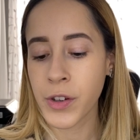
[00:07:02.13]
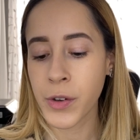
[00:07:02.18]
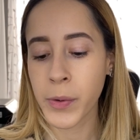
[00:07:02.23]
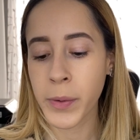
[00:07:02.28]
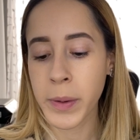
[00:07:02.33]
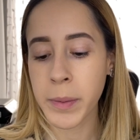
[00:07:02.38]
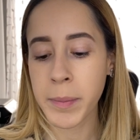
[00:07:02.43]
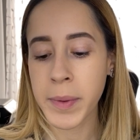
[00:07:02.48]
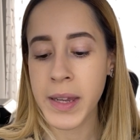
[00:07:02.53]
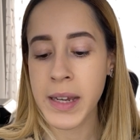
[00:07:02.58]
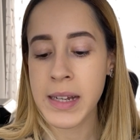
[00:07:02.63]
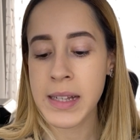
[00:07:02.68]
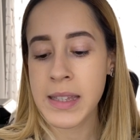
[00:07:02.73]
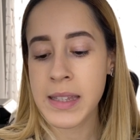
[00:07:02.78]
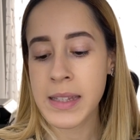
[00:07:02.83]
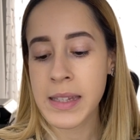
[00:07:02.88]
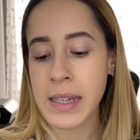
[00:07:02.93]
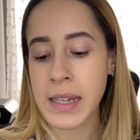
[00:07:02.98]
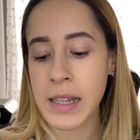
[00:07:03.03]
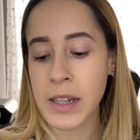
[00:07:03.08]
creamy
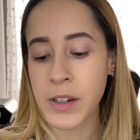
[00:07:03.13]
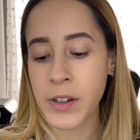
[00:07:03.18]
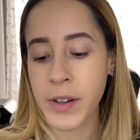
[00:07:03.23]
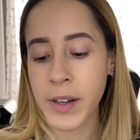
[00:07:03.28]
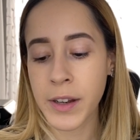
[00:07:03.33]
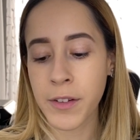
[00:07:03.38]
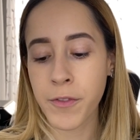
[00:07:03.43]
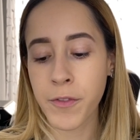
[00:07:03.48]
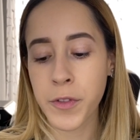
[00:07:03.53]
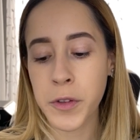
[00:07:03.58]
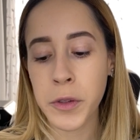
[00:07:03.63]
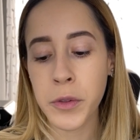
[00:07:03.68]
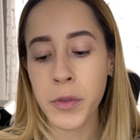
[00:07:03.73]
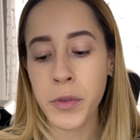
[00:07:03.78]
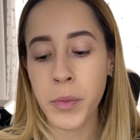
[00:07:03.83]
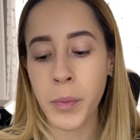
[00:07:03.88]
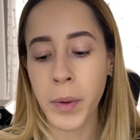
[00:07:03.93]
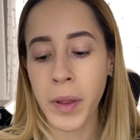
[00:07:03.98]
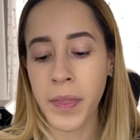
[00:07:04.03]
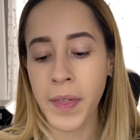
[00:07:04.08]
concealer
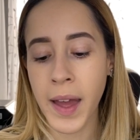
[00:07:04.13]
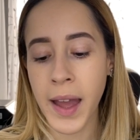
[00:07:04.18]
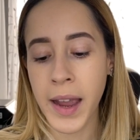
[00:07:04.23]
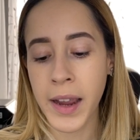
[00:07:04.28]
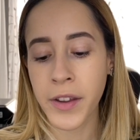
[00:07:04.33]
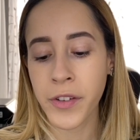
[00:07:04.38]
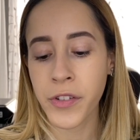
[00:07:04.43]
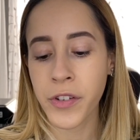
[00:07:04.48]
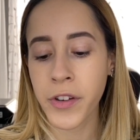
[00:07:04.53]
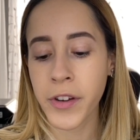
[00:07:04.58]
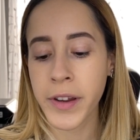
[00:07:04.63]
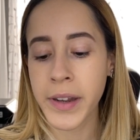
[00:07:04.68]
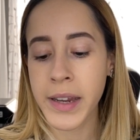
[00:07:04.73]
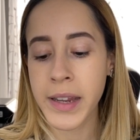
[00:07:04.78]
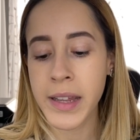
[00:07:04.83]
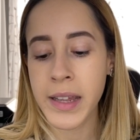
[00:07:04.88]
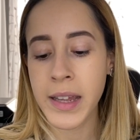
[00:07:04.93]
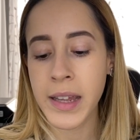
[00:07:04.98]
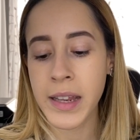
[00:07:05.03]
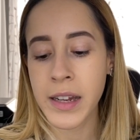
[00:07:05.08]
infused with
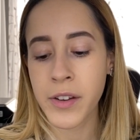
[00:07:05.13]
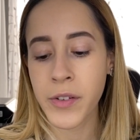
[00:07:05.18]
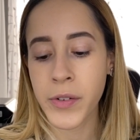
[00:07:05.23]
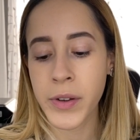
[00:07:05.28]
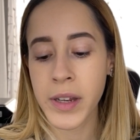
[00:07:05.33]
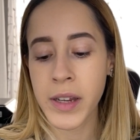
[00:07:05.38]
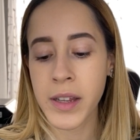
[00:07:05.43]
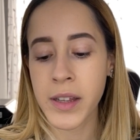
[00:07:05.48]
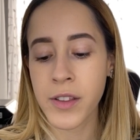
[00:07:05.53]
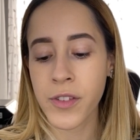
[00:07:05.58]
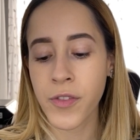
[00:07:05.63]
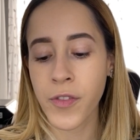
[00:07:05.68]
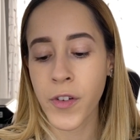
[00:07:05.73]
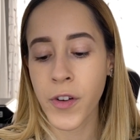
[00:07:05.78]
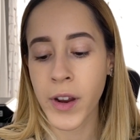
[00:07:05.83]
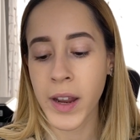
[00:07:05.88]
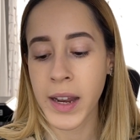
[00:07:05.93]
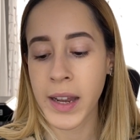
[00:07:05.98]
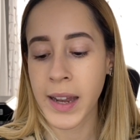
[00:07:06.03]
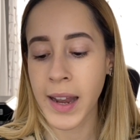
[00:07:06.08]
hydrating ingredients for
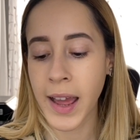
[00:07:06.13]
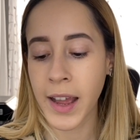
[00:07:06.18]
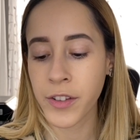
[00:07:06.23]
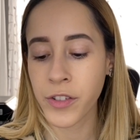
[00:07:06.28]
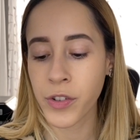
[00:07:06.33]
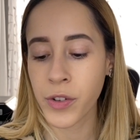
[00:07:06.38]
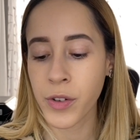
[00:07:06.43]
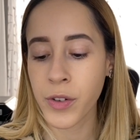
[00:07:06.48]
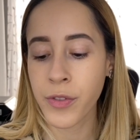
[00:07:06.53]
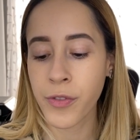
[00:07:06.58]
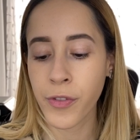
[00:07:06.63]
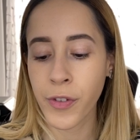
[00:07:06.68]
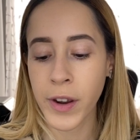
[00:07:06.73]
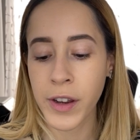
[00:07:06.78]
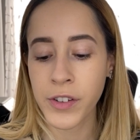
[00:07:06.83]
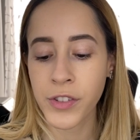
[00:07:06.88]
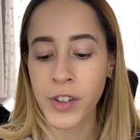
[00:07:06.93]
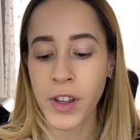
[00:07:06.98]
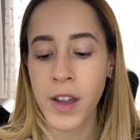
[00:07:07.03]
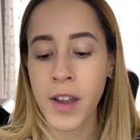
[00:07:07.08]
a natural,
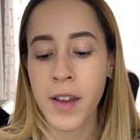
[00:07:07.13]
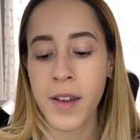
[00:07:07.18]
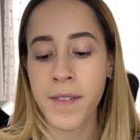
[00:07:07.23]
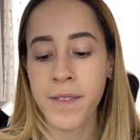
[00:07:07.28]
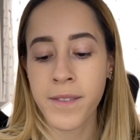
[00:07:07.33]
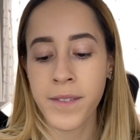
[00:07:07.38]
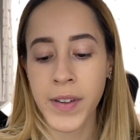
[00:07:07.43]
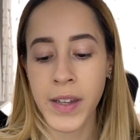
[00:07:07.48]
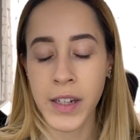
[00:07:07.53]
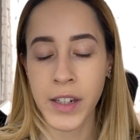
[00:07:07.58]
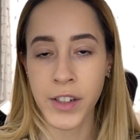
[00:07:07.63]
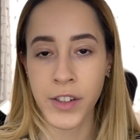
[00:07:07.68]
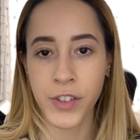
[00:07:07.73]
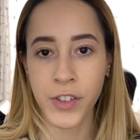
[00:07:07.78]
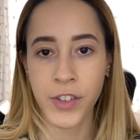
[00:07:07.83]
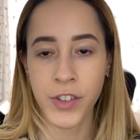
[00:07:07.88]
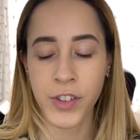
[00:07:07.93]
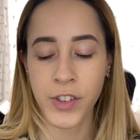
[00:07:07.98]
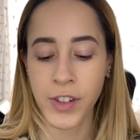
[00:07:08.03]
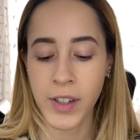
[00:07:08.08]
fresh
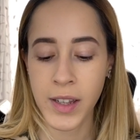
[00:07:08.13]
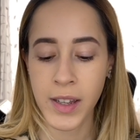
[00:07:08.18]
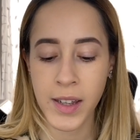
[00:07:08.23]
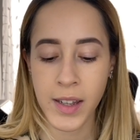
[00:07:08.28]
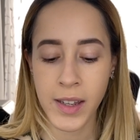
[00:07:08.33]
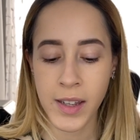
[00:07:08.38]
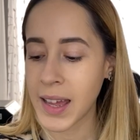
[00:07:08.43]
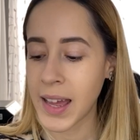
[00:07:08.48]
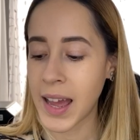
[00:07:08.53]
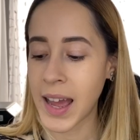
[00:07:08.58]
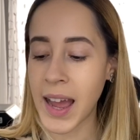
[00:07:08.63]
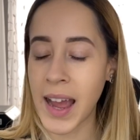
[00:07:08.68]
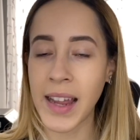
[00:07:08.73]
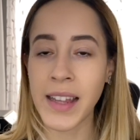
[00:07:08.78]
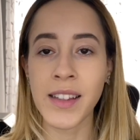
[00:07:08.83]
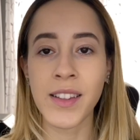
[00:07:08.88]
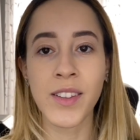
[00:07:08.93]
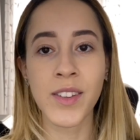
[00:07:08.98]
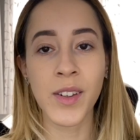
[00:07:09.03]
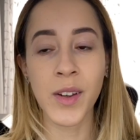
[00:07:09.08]
finish.
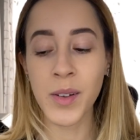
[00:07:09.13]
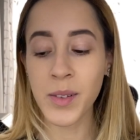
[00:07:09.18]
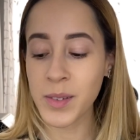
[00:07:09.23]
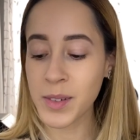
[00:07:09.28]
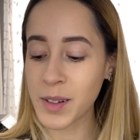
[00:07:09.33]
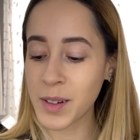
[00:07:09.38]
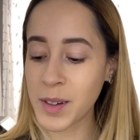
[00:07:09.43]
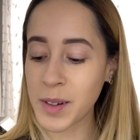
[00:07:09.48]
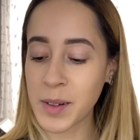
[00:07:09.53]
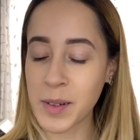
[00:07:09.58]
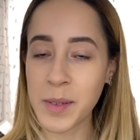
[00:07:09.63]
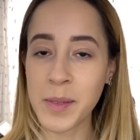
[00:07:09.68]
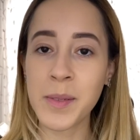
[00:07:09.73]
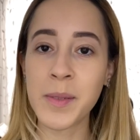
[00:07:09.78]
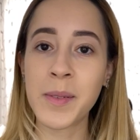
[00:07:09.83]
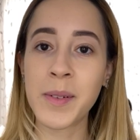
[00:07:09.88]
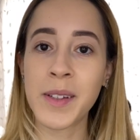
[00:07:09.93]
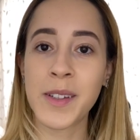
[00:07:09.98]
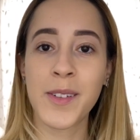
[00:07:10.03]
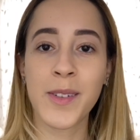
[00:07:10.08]
I don't know
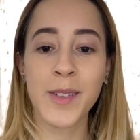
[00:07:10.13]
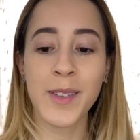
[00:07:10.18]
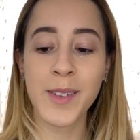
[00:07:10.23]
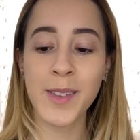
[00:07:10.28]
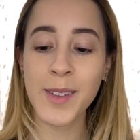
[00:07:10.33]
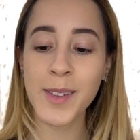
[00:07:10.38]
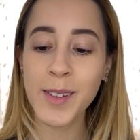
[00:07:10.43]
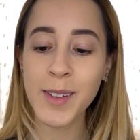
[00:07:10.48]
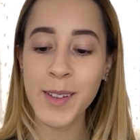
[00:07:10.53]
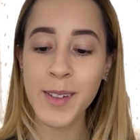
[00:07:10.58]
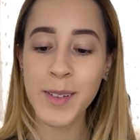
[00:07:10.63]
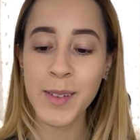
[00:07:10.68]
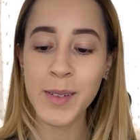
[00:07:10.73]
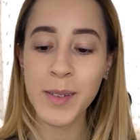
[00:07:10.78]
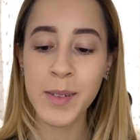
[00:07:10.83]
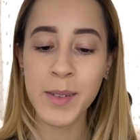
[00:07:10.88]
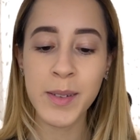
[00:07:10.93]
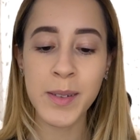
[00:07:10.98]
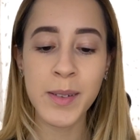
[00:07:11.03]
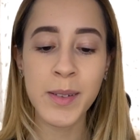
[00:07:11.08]
which one to
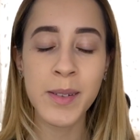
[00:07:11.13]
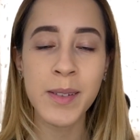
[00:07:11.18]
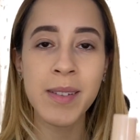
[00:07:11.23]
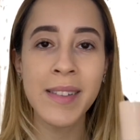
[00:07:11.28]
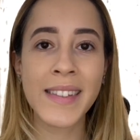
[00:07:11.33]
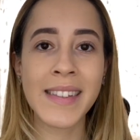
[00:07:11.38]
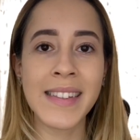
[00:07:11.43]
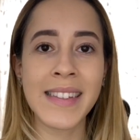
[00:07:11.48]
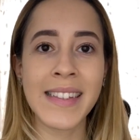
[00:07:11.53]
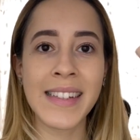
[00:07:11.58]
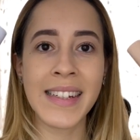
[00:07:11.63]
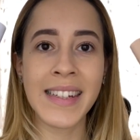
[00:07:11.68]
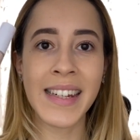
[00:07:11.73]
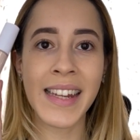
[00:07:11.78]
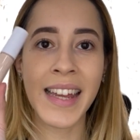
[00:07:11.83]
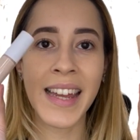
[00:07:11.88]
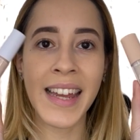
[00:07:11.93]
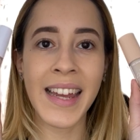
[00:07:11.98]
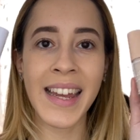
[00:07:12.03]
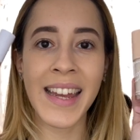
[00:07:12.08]
use
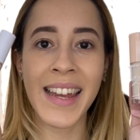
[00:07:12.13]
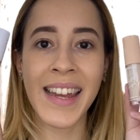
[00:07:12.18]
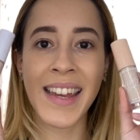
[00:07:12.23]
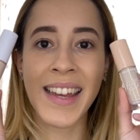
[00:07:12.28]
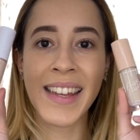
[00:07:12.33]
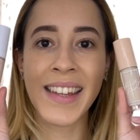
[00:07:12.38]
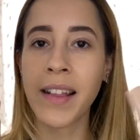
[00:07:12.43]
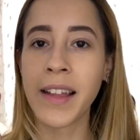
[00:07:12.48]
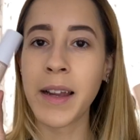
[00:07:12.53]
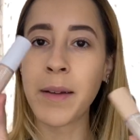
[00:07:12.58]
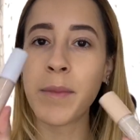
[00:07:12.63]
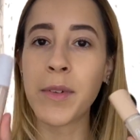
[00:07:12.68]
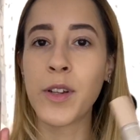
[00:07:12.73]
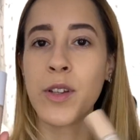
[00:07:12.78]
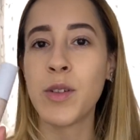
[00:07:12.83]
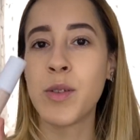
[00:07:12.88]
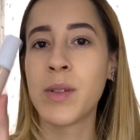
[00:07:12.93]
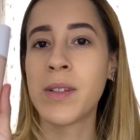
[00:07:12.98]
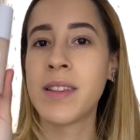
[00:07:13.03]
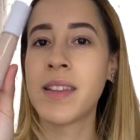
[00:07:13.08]
today. I think I'm gonna
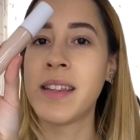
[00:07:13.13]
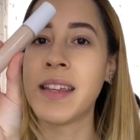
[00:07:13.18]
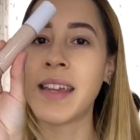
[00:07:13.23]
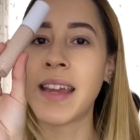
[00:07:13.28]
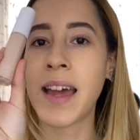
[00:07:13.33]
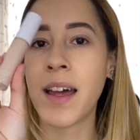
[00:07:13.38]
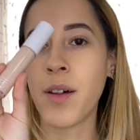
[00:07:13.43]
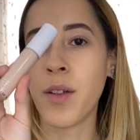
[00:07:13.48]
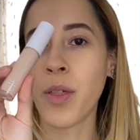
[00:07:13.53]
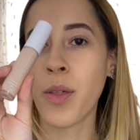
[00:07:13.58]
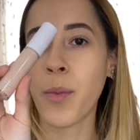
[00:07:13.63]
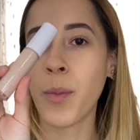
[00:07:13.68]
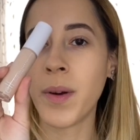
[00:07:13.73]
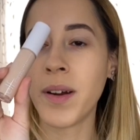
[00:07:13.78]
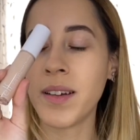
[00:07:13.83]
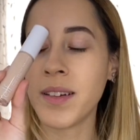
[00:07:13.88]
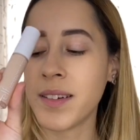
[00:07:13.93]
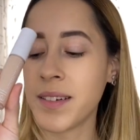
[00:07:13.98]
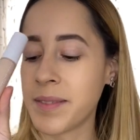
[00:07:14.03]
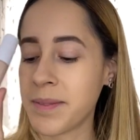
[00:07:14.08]
use the e.l.f.
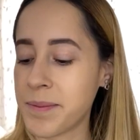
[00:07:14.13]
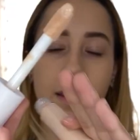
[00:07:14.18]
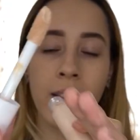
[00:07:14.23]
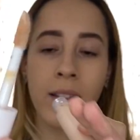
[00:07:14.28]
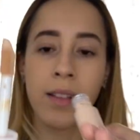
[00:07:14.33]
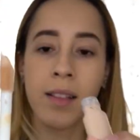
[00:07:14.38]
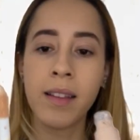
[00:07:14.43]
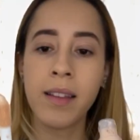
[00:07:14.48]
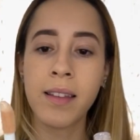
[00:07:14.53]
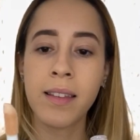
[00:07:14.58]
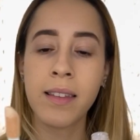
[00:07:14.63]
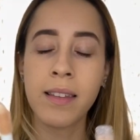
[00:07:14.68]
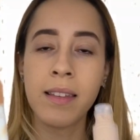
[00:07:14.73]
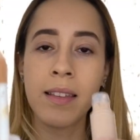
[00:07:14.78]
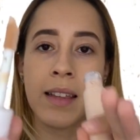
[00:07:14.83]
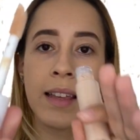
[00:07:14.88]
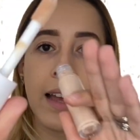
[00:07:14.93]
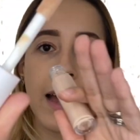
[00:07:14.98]
one. This is the